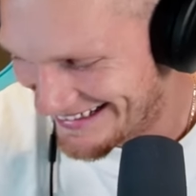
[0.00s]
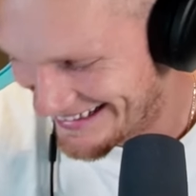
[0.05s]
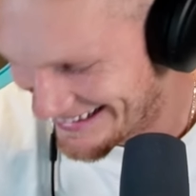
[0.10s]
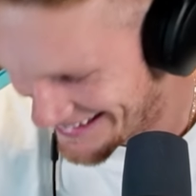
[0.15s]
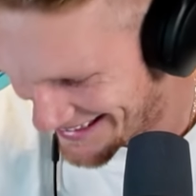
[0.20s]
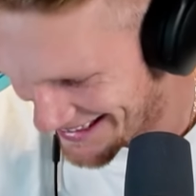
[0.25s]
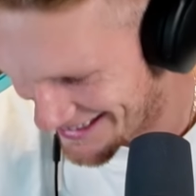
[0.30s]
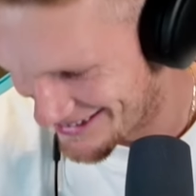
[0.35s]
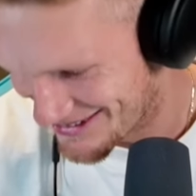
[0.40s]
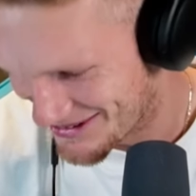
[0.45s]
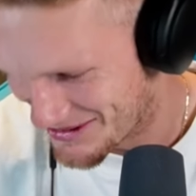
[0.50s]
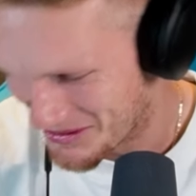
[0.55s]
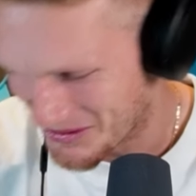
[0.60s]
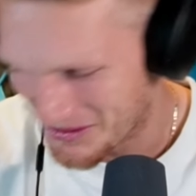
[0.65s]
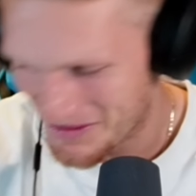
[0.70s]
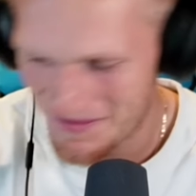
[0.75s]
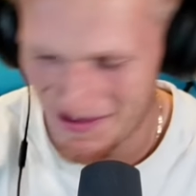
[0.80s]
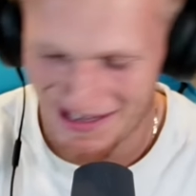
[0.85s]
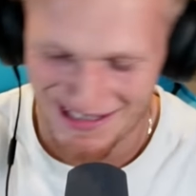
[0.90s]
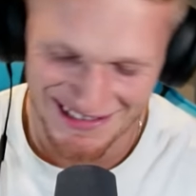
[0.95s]
get you to
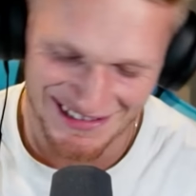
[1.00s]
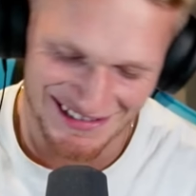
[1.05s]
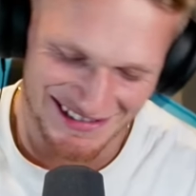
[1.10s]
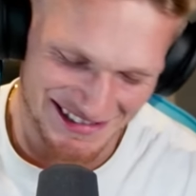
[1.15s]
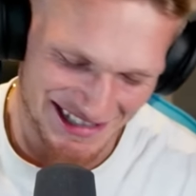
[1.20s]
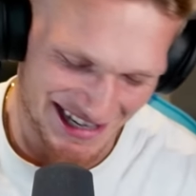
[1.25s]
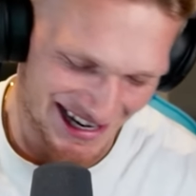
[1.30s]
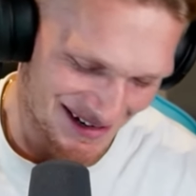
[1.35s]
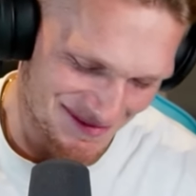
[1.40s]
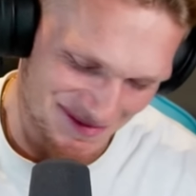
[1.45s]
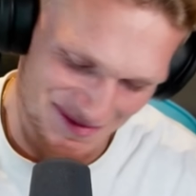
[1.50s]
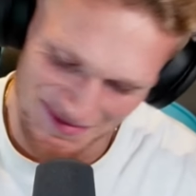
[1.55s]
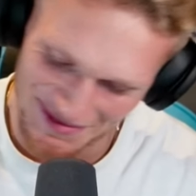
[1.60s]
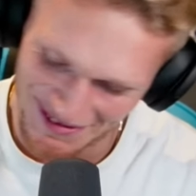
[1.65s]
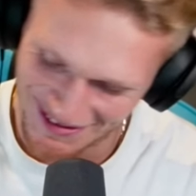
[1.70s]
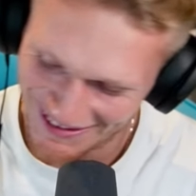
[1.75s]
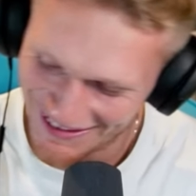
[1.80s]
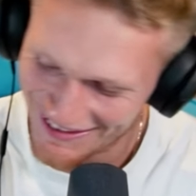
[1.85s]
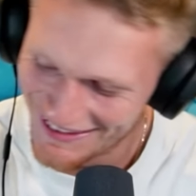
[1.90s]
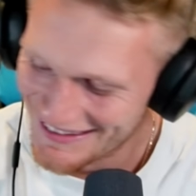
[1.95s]
talk about each other's games.
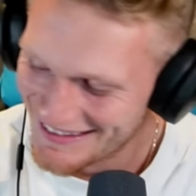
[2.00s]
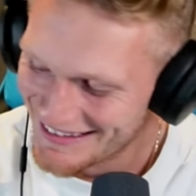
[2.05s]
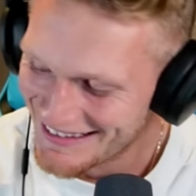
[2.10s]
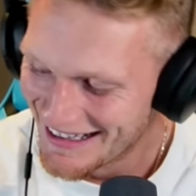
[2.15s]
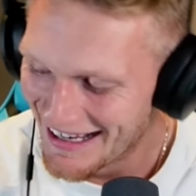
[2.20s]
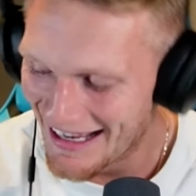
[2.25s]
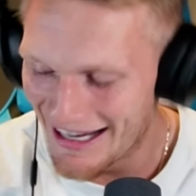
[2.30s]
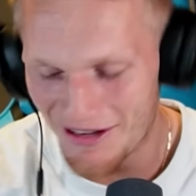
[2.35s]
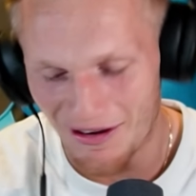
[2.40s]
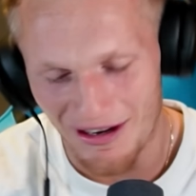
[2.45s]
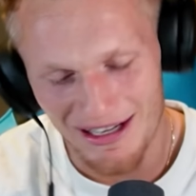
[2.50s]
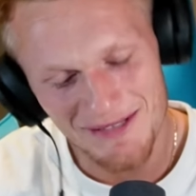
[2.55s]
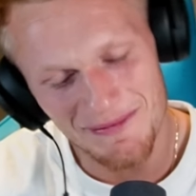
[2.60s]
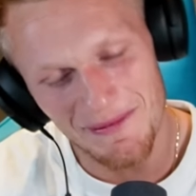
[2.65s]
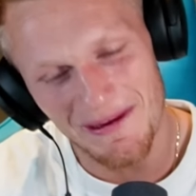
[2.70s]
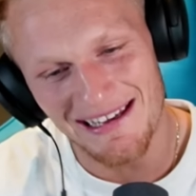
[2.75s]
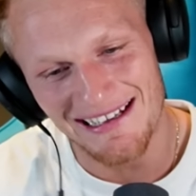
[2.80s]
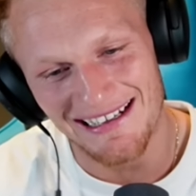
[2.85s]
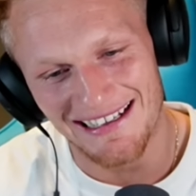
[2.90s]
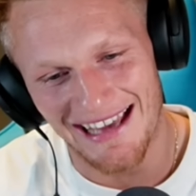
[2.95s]
But anyway,
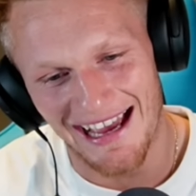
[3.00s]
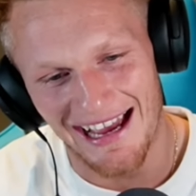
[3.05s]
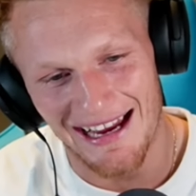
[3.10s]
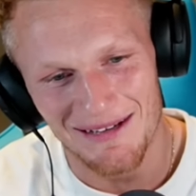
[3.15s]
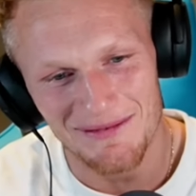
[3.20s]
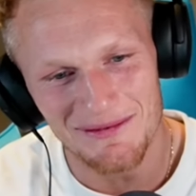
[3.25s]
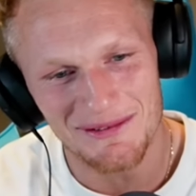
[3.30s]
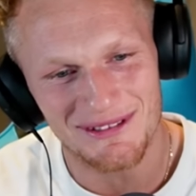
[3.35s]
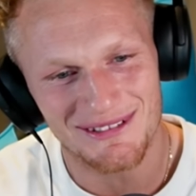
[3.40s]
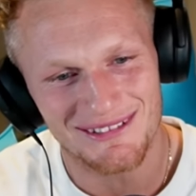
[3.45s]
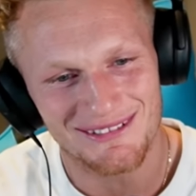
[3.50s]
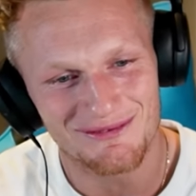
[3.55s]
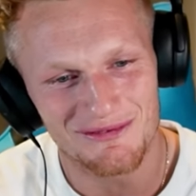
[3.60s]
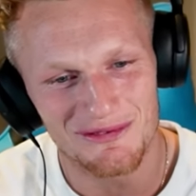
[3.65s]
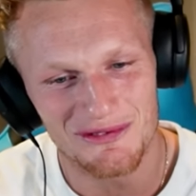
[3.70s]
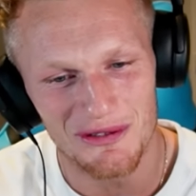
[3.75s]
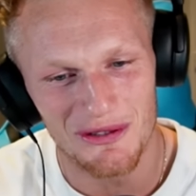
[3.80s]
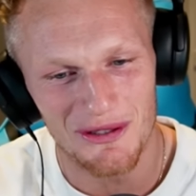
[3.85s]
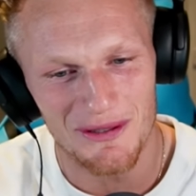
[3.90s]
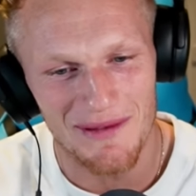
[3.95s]
speaking of games,
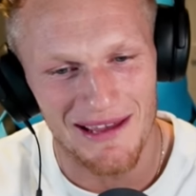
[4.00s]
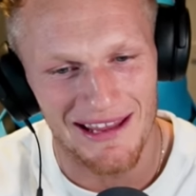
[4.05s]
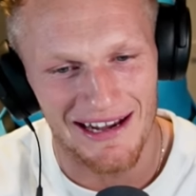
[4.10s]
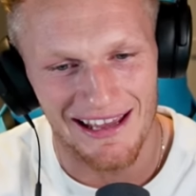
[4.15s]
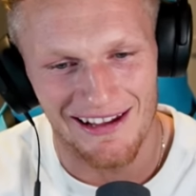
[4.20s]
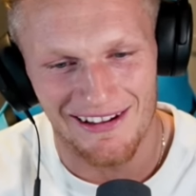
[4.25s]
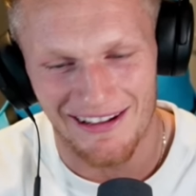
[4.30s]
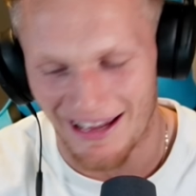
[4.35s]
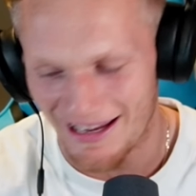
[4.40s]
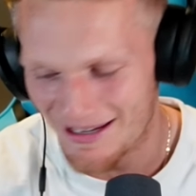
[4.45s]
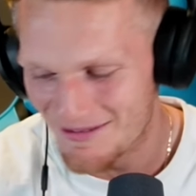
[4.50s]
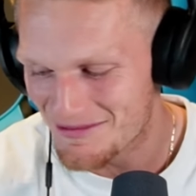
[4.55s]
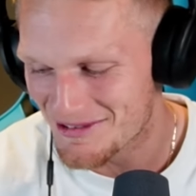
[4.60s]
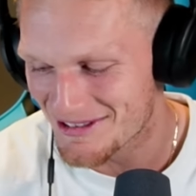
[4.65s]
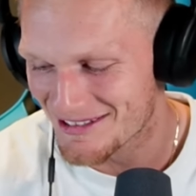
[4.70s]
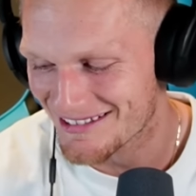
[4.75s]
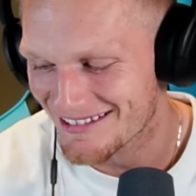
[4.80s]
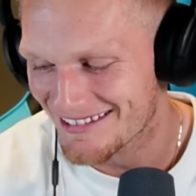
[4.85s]
we'll talk about our games.